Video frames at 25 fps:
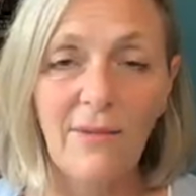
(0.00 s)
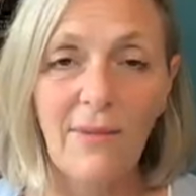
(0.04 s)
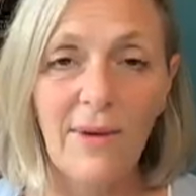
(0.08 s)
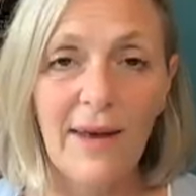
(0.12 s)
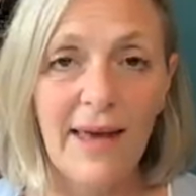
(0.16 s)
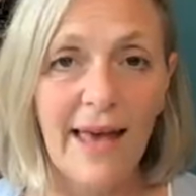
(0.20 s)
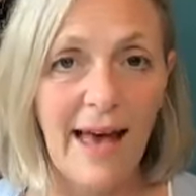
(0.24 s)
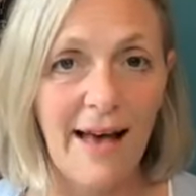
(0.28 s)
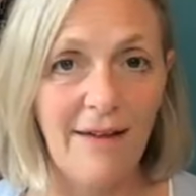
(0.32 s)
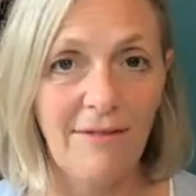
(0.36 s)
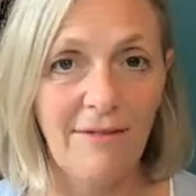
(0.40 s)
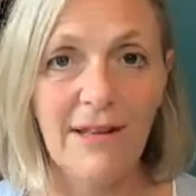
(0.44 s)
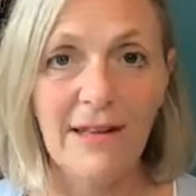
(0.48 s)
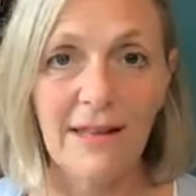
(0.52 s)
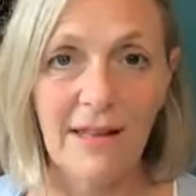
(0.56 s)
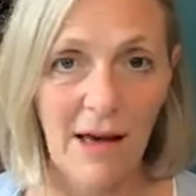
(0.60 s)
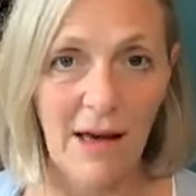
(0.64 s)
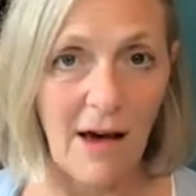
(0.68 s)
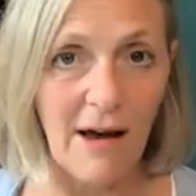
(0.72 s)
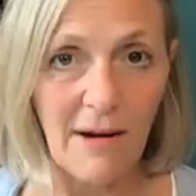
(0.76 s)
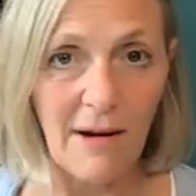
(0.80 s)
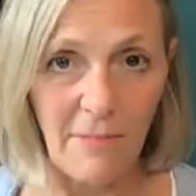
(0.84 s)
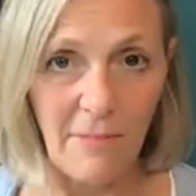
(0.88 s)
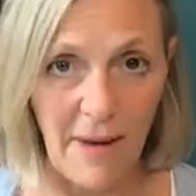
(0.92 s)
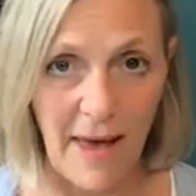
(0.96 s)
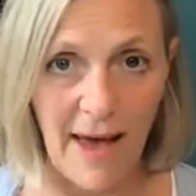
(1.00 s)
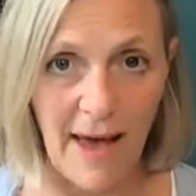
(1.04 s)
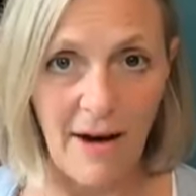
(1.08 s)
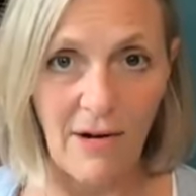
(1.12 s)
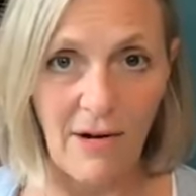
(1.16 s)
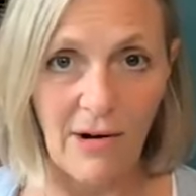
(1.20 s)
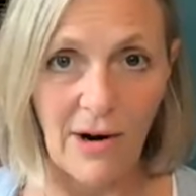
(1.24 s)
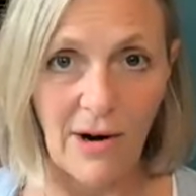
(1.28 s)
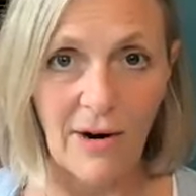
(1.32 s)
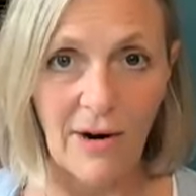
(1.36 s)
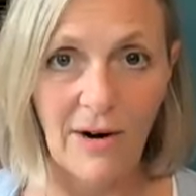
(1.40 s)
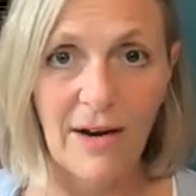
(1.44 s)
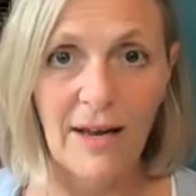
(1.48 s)
we have a lot of
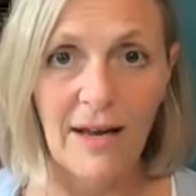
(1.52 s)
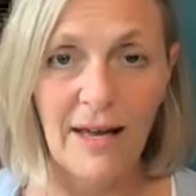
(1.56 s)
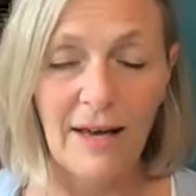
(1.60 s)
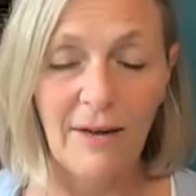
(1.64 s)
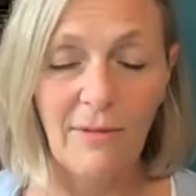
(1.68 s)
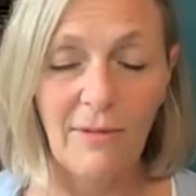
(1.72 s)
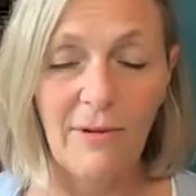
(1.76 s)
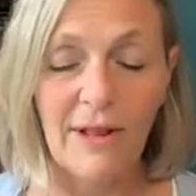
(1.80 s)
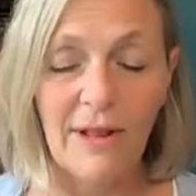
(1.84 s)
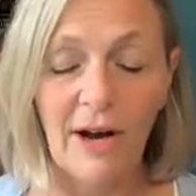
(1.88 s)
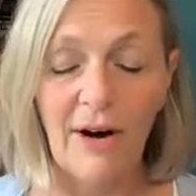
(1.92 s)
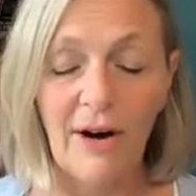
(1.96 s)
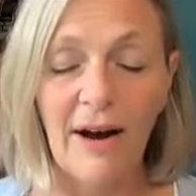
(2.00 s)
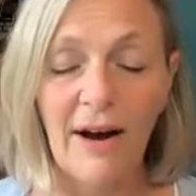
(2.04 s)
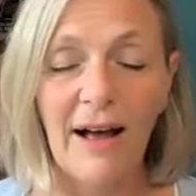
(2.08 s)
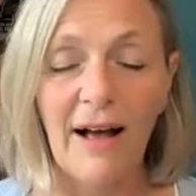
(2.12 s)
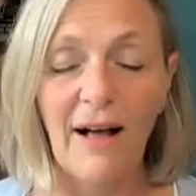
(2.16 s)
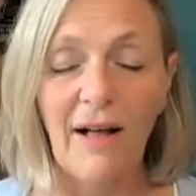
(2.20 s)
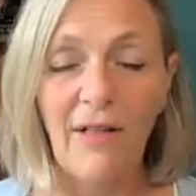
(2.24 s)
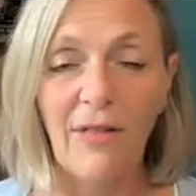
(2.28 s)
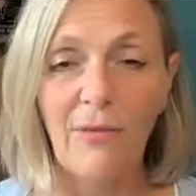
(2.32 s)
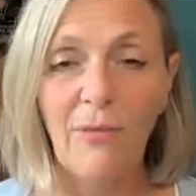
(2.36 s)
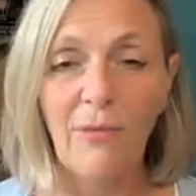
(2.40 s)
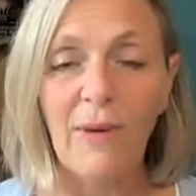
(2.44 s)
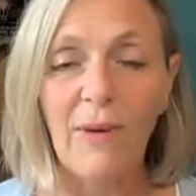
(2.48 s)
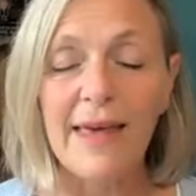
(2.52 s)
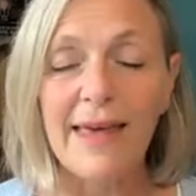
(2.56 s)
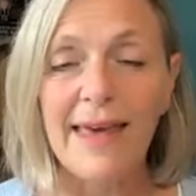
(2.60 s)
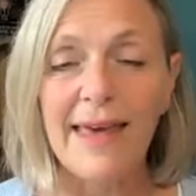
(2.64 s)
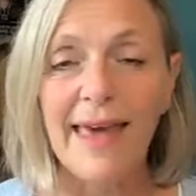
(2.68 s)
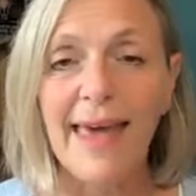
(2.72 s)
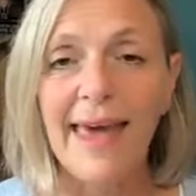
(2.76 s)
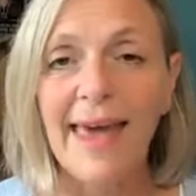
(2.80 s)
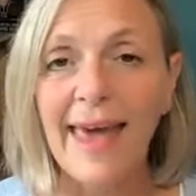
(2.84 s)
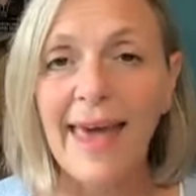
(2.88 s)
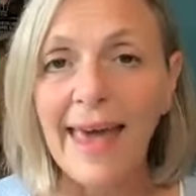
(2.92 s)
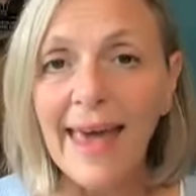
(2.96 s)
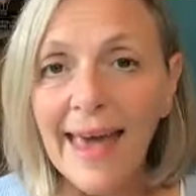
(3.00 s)
power with our health. We
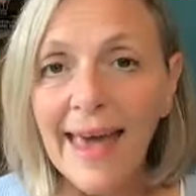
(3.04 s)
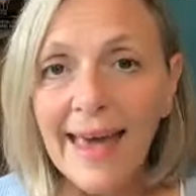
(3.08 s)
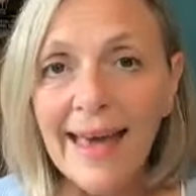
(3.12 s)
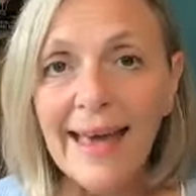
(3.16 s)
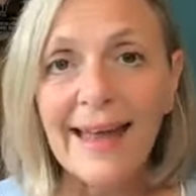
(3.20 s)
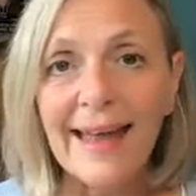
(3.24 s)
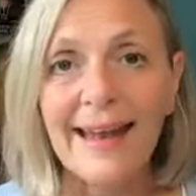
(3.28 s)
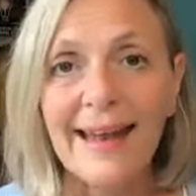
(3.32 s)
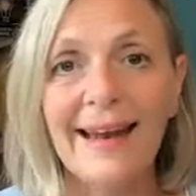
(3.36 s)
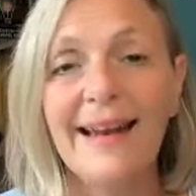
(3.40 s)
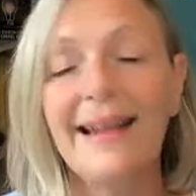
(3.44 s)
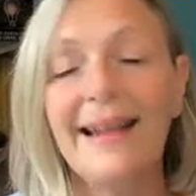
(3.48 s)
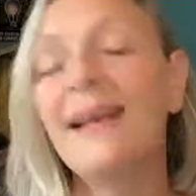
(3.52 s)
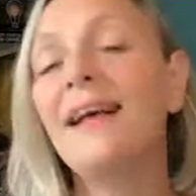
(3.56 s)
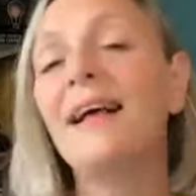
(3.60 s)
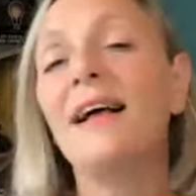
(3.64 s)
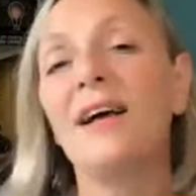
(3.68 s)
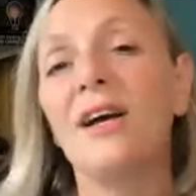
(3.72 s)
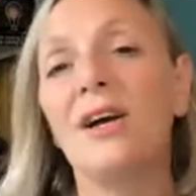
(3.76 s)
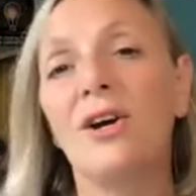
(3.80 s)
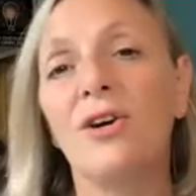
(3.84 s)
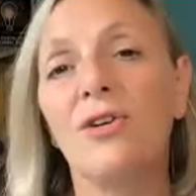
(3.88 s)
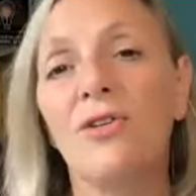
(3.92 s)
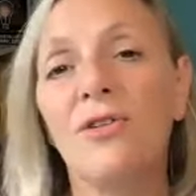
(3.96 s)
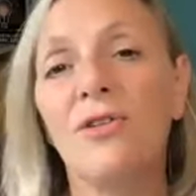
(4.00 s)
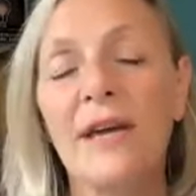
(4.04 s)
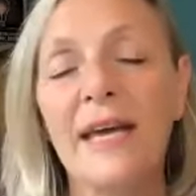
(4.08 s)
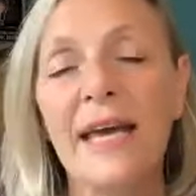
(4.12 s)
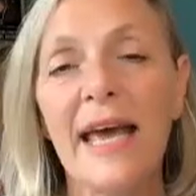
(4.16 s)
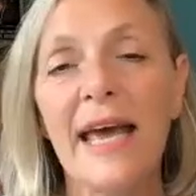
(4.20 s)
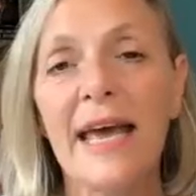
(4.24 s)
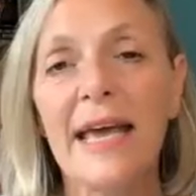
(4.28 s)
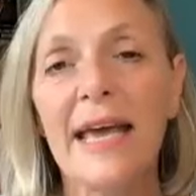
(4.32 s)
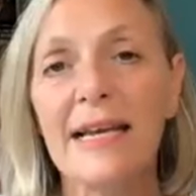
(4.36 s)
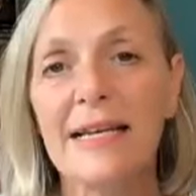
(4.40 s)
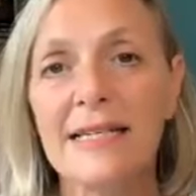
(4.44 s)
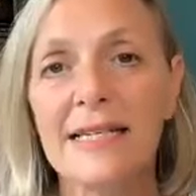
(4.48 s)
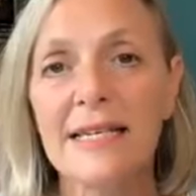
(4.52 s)
can
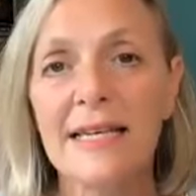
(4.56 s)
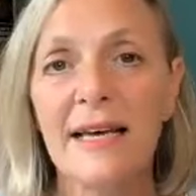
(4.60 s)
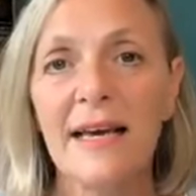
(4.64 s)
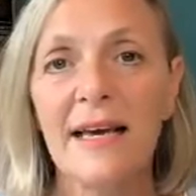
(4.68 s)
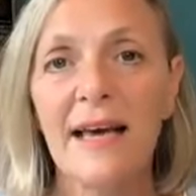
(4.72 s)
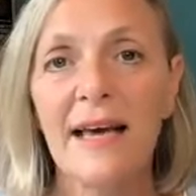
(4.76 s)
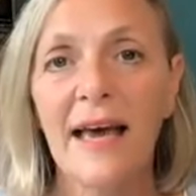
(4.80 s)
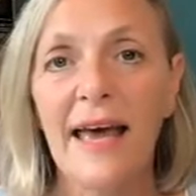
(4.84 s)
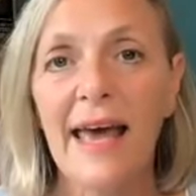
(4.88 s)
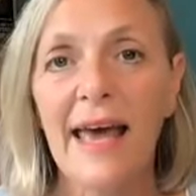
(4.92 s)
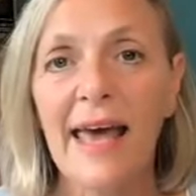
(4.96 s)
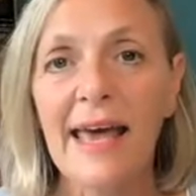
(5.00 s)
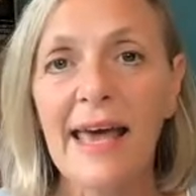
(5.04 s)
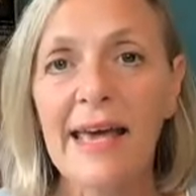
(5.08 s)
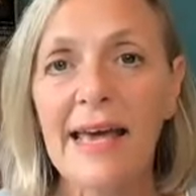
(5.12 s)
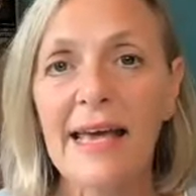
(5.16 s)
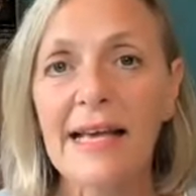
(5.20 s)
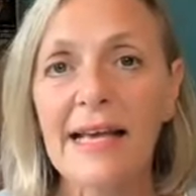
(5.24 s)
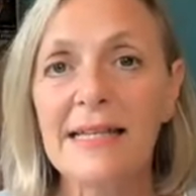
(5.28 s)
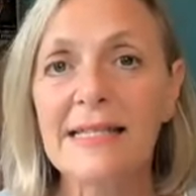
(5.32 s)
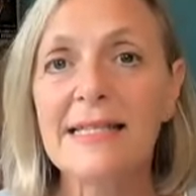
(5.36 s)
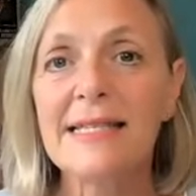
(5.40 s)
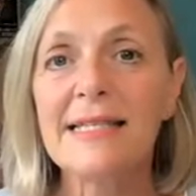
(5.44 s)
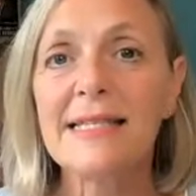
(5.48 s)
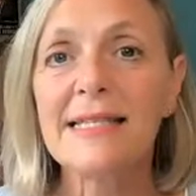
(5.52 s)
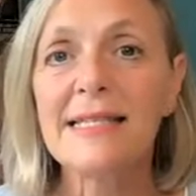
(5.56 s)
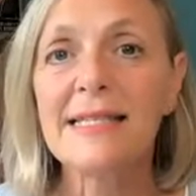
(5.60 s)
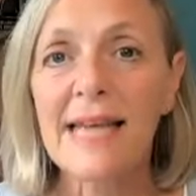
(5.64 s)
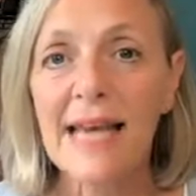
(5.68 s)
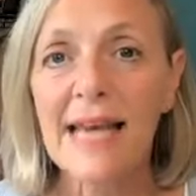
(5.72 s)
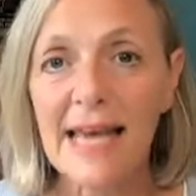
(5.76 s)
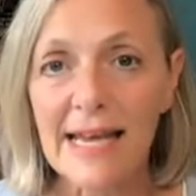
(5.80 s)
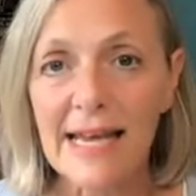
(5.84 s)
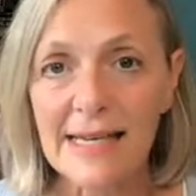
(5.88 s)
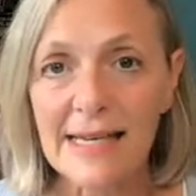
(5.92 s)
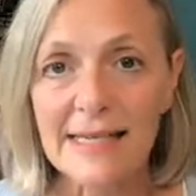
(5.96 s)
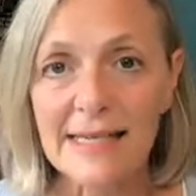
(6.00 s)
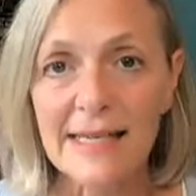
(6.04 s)
create a
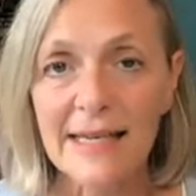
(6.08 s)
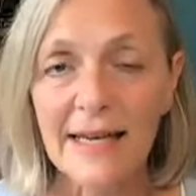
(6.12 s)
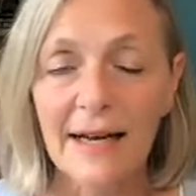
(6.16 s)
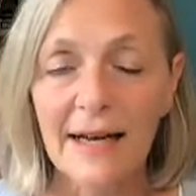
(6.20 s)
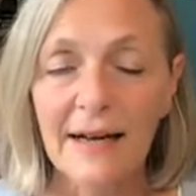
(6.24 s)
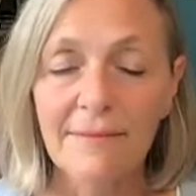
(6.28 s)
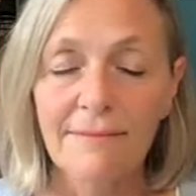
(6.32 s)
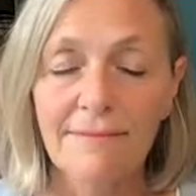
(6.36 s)
state.